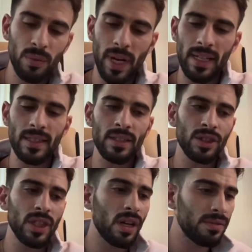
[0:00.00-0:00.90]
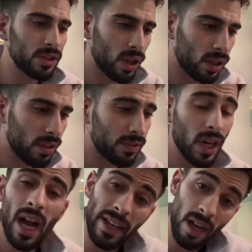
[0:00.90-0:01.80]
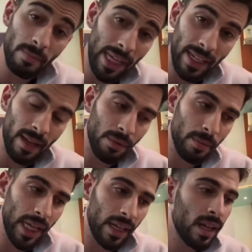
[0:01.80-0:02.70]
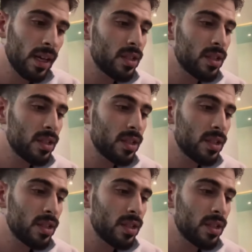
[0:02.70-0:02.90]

went, and she got her photographer, I got my cameraman.